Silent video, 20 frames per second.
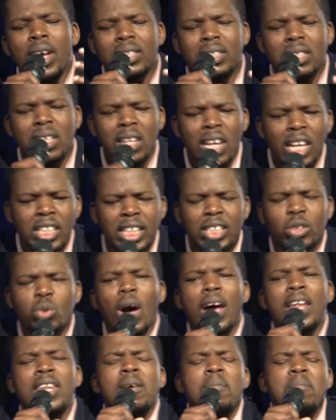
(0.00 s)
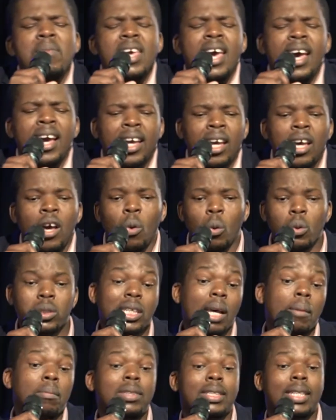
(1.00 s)
teenager to an imiege,
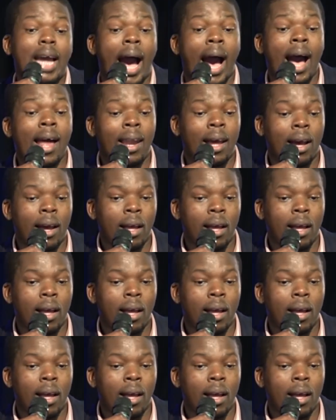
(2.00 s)
usemdala.